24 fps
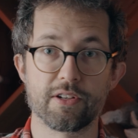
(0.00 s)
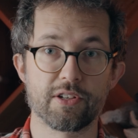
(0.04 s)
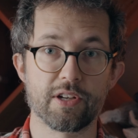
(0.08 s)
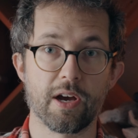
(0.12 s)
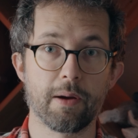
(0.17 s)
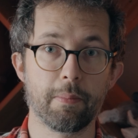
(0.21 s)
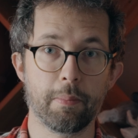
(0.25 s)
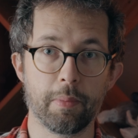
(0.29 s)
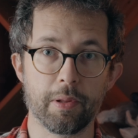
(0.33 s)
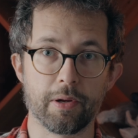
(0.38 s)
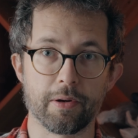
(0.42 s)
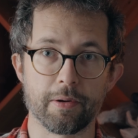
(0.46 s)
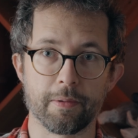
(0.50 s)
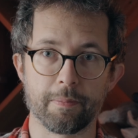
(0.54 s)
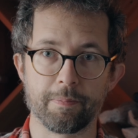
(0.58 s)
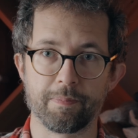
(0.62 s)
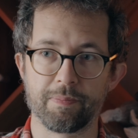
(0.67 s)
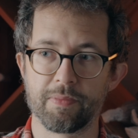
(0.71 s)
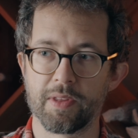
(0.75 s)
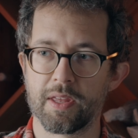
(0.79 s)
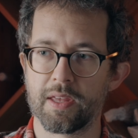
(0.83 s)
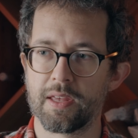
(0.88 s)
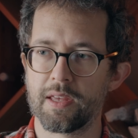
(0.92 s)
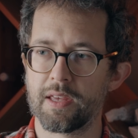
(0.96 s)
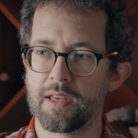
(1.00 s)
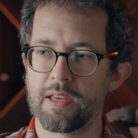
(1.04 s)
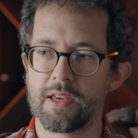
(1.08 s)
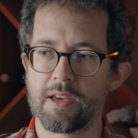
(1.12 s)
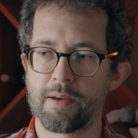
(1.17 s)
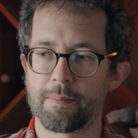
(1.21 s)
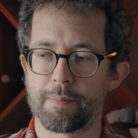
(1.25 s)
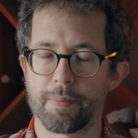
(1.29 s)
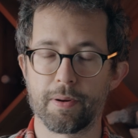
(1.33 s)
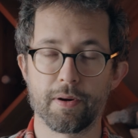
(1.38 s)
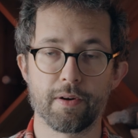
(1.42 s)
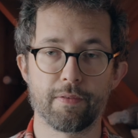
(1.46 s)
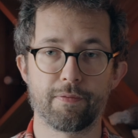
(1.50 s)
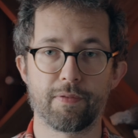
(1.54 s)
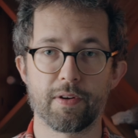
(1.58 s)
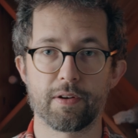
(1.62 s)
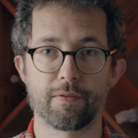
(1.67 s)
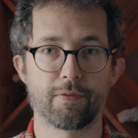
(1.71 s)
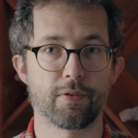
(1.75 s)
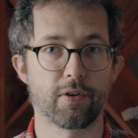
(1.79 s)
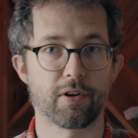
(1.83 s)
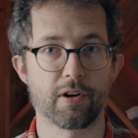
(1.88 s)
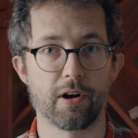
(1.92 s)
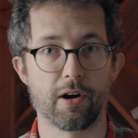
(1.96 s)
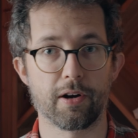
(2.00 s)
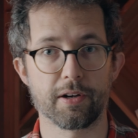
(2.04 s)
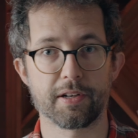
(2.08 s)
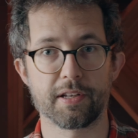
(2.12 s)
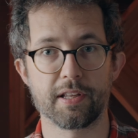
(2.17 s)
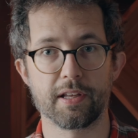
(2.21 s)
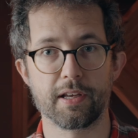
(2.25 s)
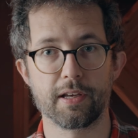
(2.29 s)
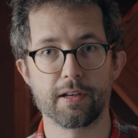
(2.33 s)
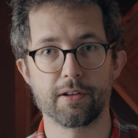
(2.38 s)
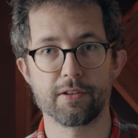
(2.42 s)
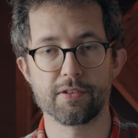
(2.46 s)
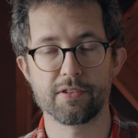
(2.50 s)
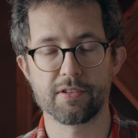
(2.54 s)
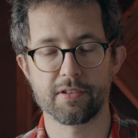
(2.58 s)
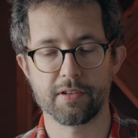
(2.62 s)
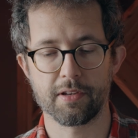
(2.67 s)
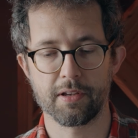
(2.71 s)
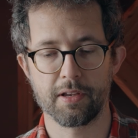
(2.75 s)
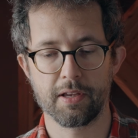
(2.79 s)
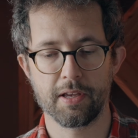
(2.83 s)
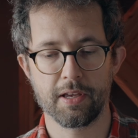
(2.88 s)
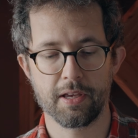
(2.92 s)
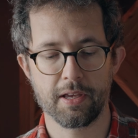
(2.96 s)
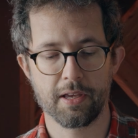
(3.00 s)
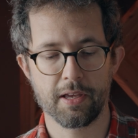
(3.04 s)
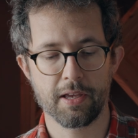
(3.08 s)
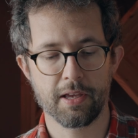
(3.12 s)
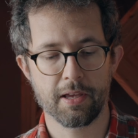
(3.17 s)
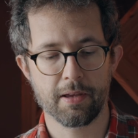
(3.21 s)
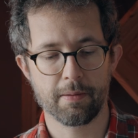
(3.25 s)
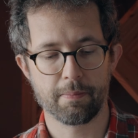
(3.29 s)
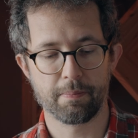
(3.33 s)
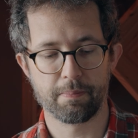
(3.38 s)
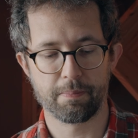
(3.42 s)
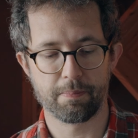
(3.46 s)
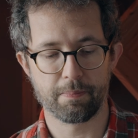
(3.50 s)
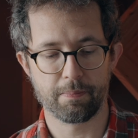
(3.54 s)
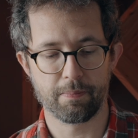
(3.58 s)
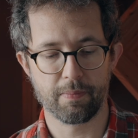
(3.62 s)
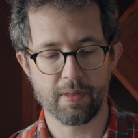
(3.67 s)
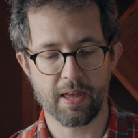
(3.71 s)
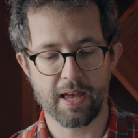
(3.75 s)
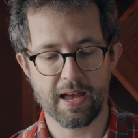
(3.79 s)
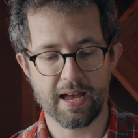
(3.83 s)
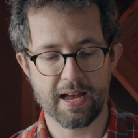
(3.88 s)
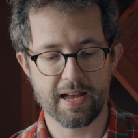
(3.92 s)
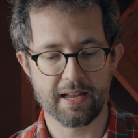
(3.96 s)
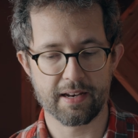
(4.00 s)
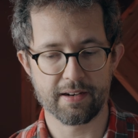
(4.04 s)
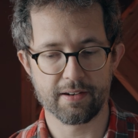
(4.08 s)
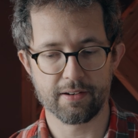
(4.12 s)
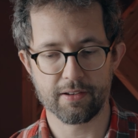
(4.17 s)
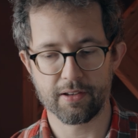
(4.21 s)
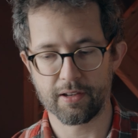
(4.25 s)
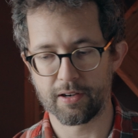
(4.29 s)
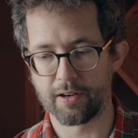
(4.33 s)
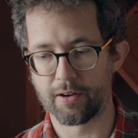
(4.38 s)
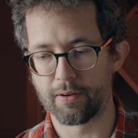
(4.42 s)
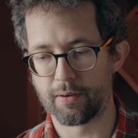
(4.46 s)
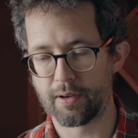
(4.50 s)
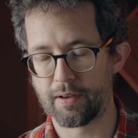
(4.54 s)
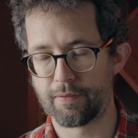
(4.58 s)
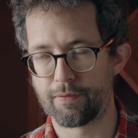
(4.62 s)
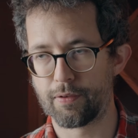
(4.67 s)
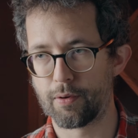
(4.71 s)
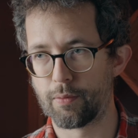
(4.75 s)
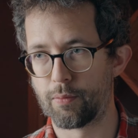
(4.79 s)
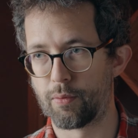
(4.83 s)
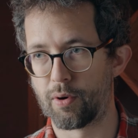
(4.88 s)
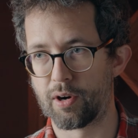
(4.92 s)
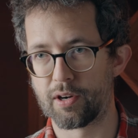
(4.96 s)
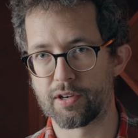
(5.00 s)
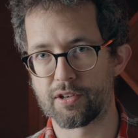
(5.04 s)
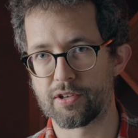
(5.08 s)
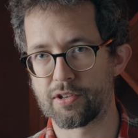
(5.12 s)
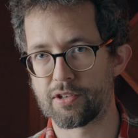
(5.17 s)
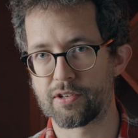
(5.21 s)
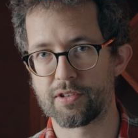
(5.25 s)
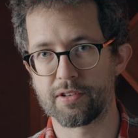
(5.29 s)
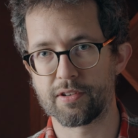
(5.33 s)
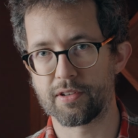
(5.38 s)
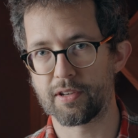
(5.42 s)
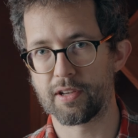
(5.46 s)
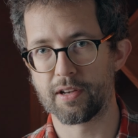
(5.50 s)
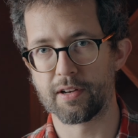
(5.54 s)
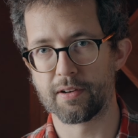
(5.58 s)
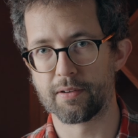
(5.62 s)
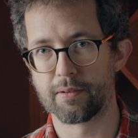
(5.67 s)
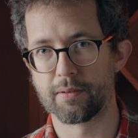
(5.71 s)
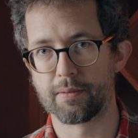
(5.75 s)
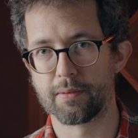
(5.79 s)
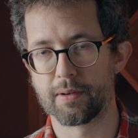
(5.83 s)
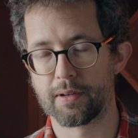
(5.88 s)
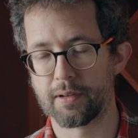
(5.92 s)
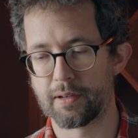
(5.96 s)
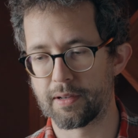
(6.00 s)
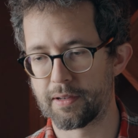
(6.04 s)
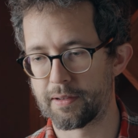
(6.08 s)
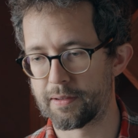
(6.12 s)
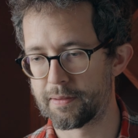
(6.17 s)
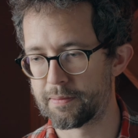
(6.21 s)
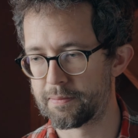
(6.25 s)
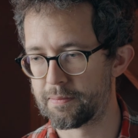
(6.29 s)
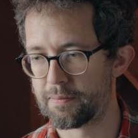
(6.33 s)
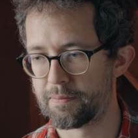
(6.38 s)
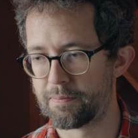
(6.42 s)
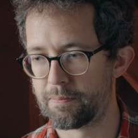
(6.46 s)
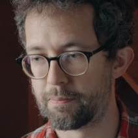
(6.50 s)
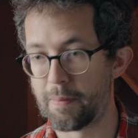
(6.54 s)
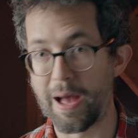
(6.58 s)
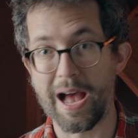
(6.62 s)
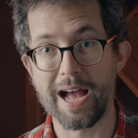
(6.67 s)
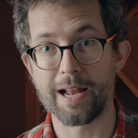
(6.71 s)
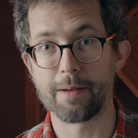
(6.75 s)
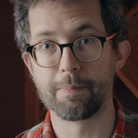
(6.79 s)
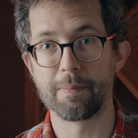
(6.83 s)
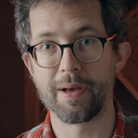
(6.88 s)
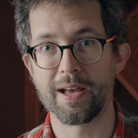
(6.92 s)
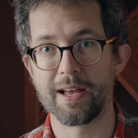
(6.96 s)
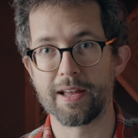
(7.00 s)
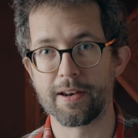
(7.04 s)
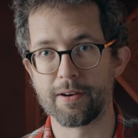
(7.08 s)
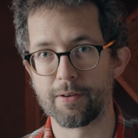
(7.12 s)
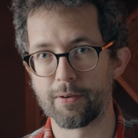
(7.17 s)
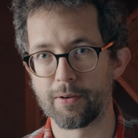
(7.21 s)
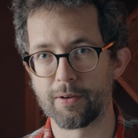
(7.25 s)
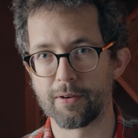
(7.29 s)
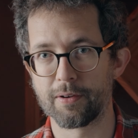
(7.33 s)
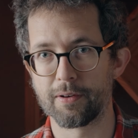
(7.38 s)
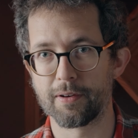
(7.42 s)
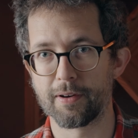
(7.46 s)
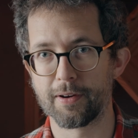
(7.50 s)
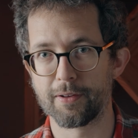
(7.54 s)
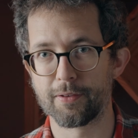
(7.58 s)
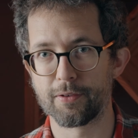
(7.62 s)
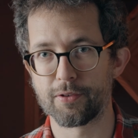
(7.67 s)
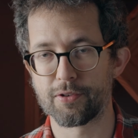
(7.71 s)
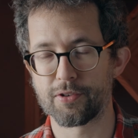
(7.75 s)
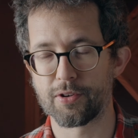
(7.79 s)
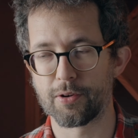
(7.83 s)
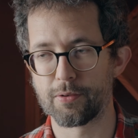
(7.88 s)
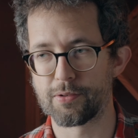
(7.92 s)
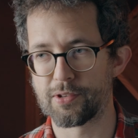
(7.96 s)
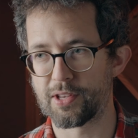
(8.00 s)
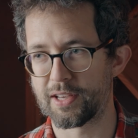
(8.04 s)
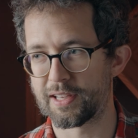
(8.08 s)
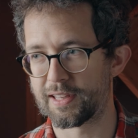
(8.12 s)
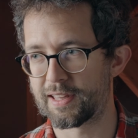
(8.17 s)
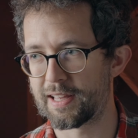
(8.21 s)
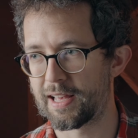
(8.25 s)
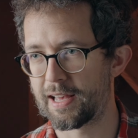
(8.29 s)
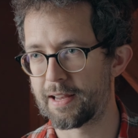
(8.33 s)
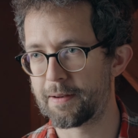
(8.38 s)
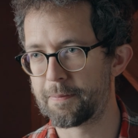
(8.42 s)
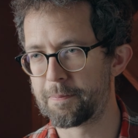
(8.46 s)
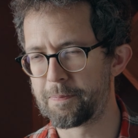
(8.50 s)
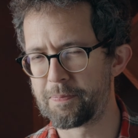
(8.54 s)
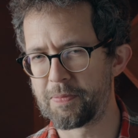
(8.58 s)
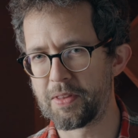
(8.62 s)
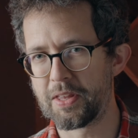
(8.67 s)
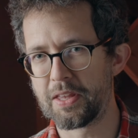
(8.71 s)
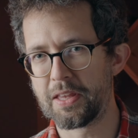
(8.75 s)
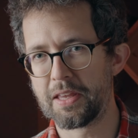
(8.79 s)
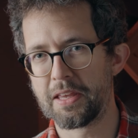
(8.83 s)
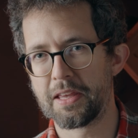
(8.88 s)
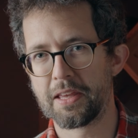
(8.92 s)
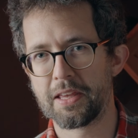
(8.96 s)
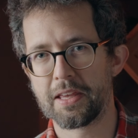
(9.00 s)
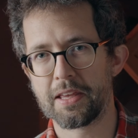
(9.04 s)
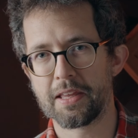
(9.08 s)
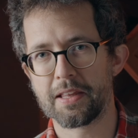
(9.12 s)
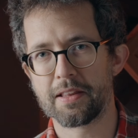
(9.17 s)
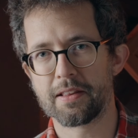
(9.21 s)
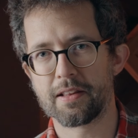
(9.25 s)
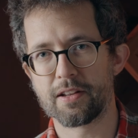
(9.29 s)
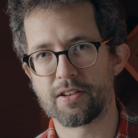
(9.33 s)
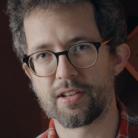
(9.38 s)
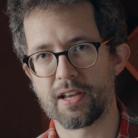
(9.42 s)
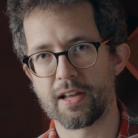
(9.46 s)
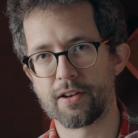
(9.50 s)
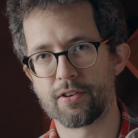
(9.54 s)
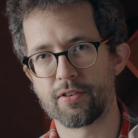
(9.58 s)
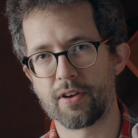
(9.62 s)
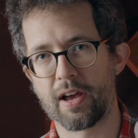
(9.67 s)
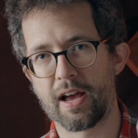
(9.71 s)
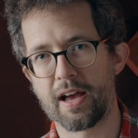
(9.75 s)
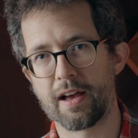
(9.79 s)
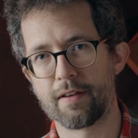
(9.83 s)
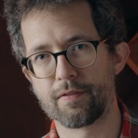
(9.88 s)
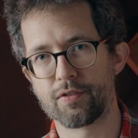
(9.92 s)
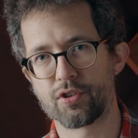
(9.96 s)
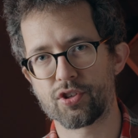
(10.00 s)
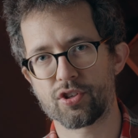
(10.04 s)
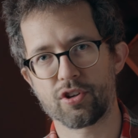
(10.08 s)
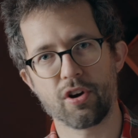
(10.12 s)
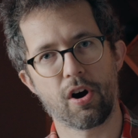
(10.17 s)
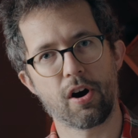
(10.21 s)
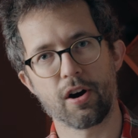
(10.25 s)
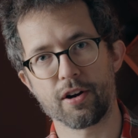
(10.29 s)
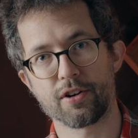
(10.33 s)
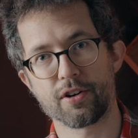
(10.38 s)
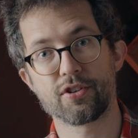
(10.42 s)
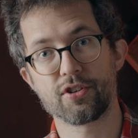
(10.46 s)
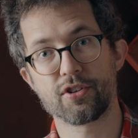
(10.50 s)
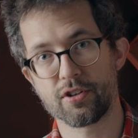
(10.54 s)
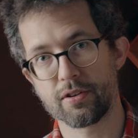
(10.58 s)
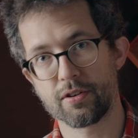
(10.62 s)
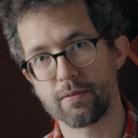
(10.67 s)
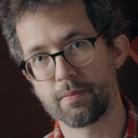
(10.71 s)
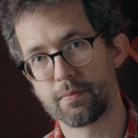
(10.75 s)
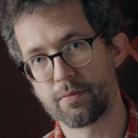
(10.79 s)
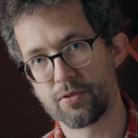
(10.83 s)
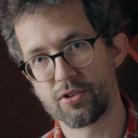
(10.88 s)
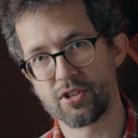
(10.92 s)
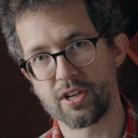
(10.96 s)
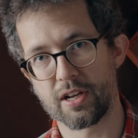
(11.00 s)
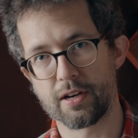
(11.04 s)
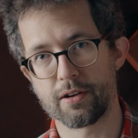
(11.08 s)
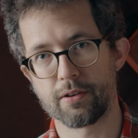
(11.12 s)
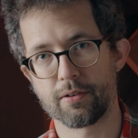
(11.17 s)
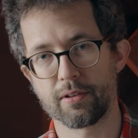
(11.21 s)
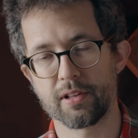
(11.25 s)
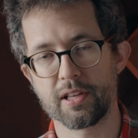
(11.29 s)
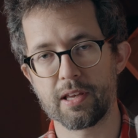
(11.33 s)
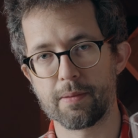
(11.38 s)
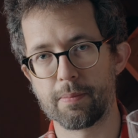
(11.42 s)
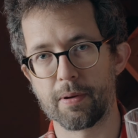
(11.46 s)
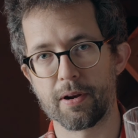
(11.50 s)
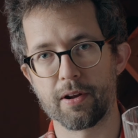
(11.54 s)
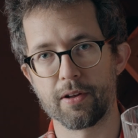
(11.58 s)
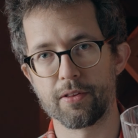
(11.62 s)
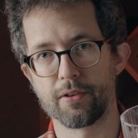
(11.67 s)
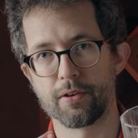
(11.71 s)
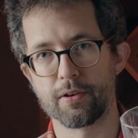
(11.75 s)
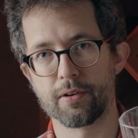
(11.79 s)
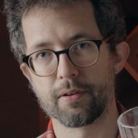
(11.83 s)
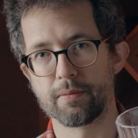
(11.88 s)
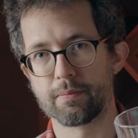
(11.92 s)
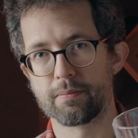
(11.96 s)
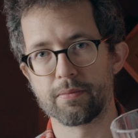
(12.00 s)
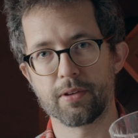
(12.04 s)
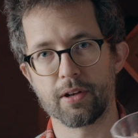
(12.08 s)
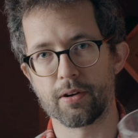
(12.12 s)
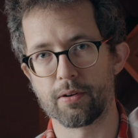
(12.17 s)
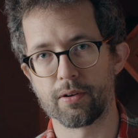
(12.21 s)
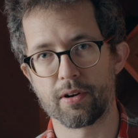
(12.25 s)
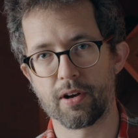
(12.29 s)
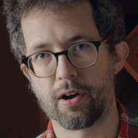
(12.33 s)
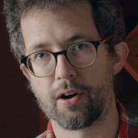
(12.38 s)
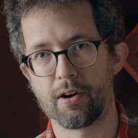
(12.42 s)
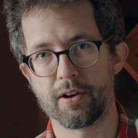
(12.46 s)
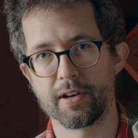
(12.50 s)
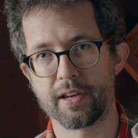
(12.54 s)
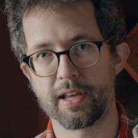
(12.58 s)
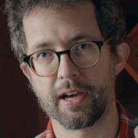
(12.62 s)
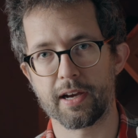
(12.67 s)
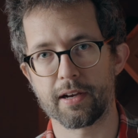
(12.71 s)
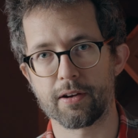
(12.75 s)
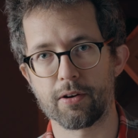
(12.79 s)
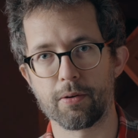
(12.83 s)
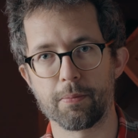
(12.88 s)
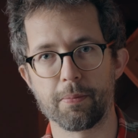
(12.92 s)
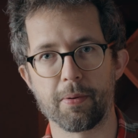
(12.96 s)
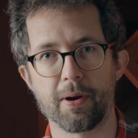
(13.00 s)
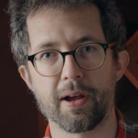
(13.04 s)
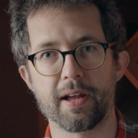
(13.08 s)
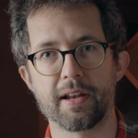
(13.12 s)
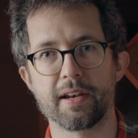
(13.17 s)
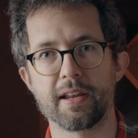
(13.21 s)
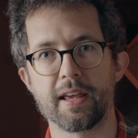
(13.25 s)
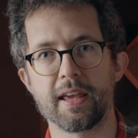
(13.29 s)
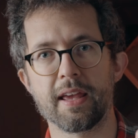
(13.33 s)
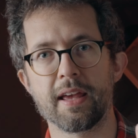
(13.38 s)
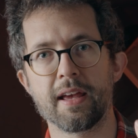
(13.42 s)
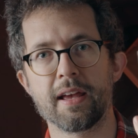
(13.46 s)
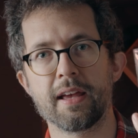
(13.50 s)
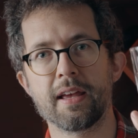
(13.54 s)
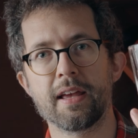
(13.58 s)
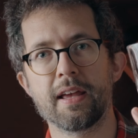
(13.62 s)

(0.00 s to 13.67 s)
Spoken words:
the tumbler. Perfect for cocktails, and if you watched Mad Men or other shows like that, they tend to have scotch generally, but other, cognac or brandy.